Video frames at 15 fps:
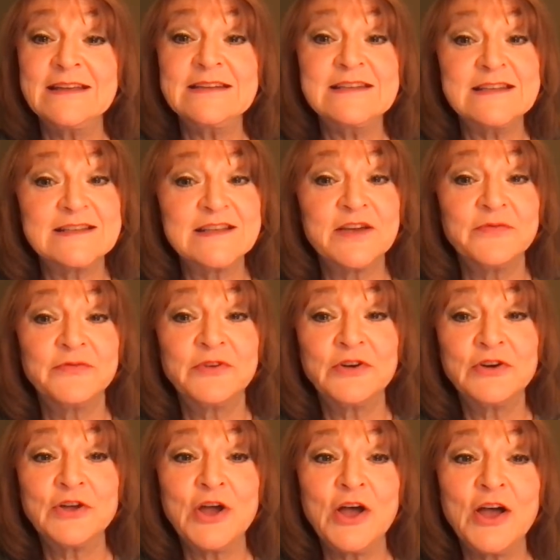
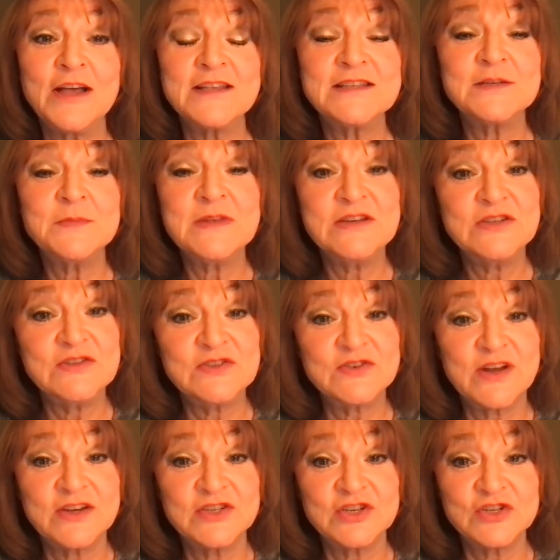Discomfort caused me to
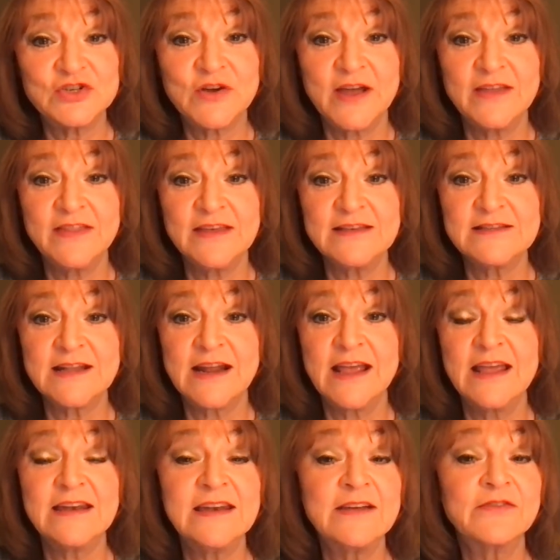stretch and try things that I
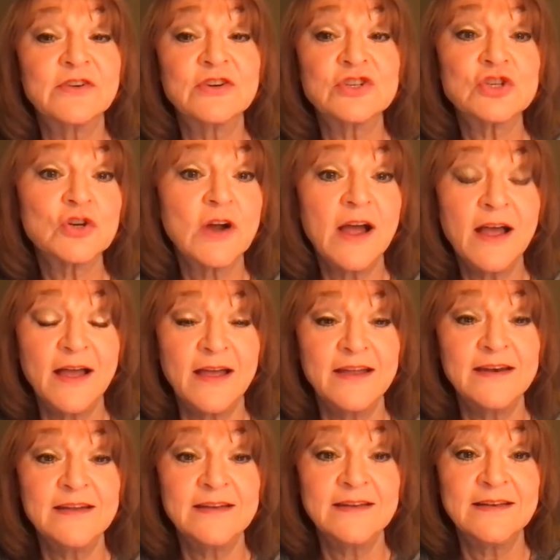had never
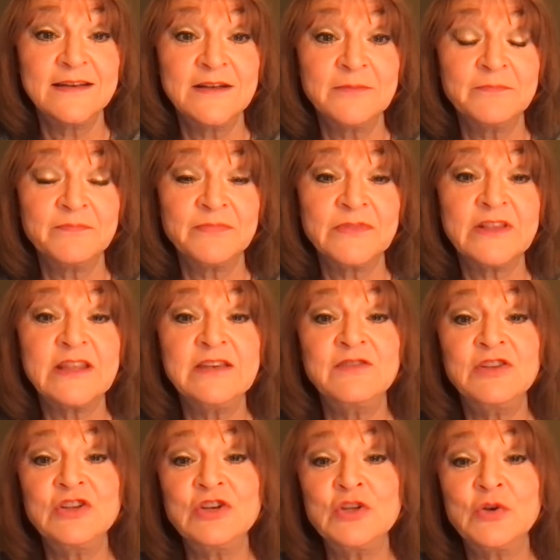tried.
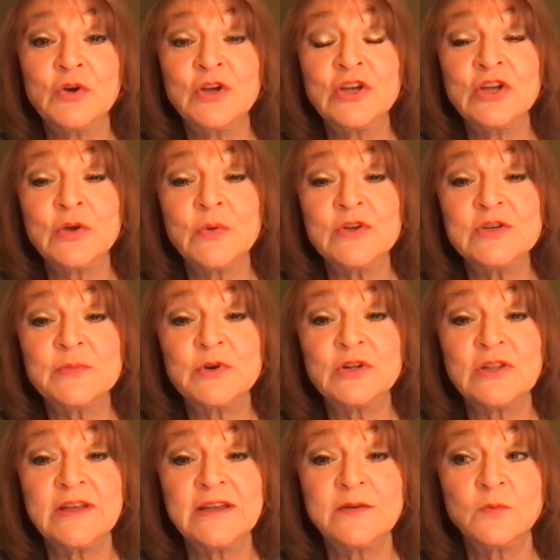Leaving New York and going to
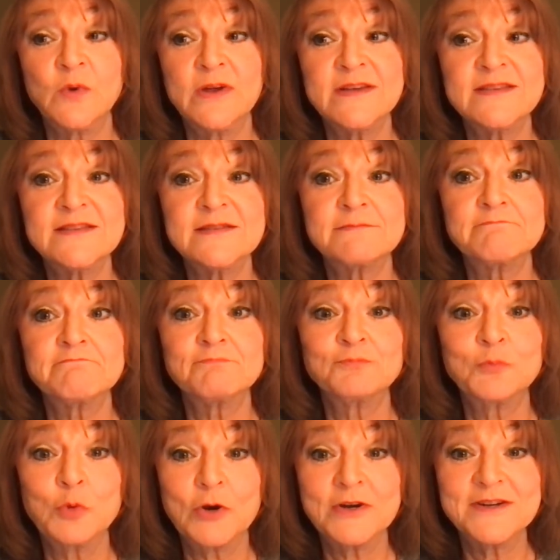Berlin was
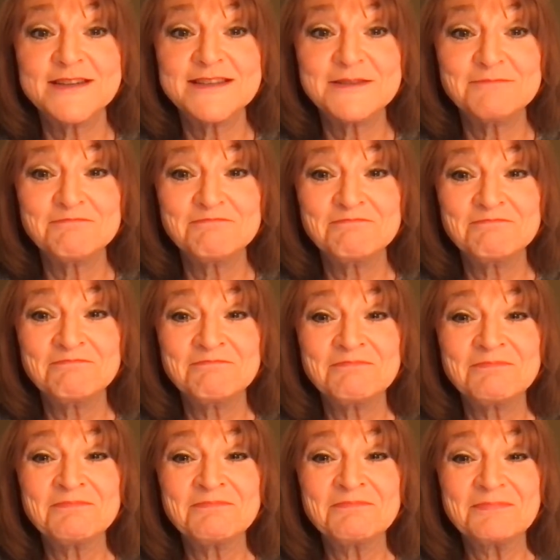worse.
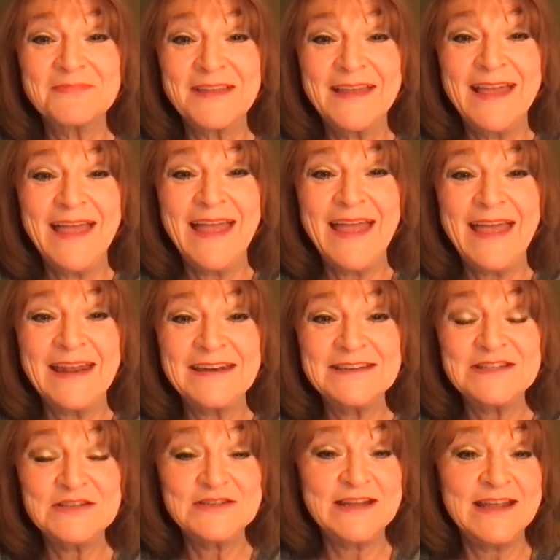And
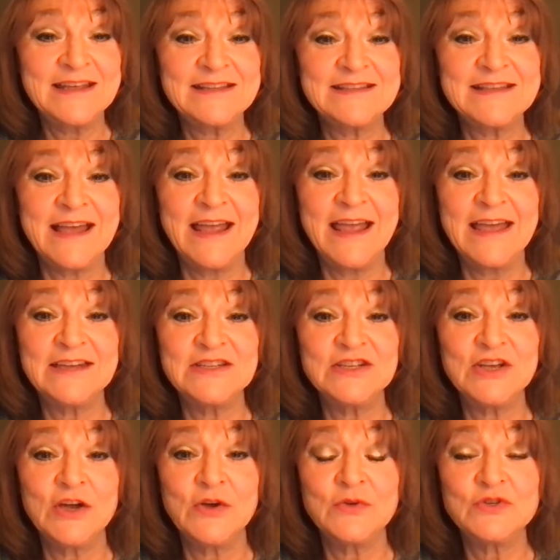to dance, I had to
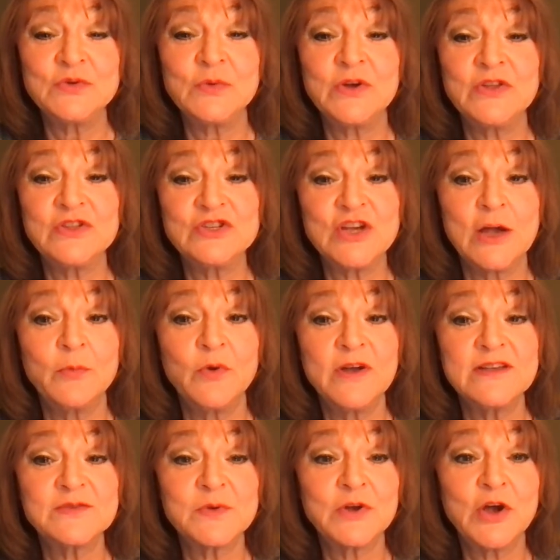go to where the job
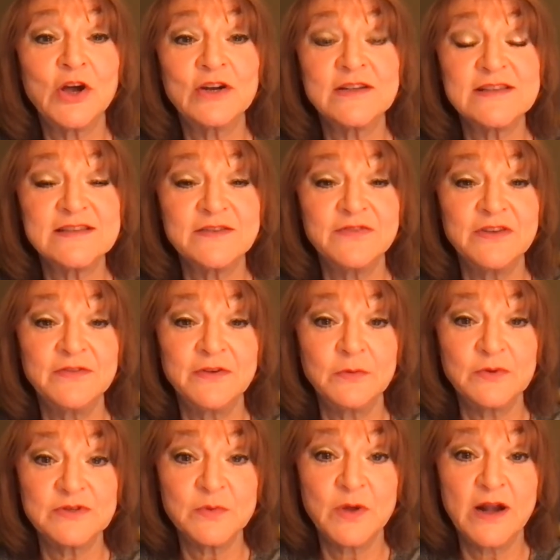was, regardless of if it
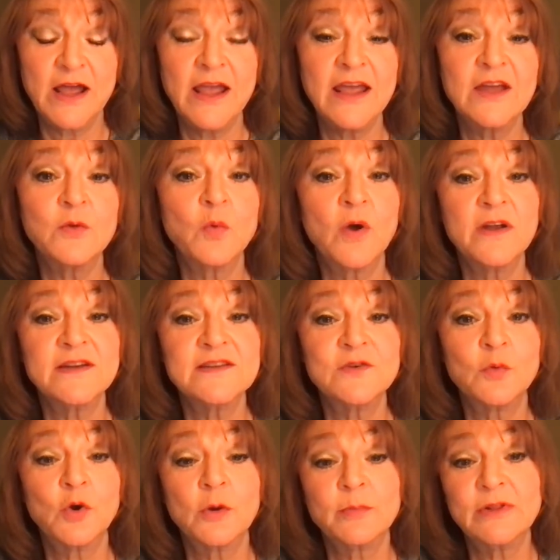was what I had wanted
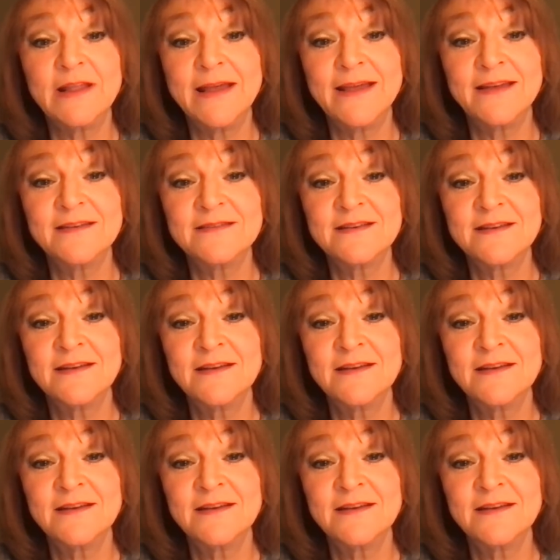or planned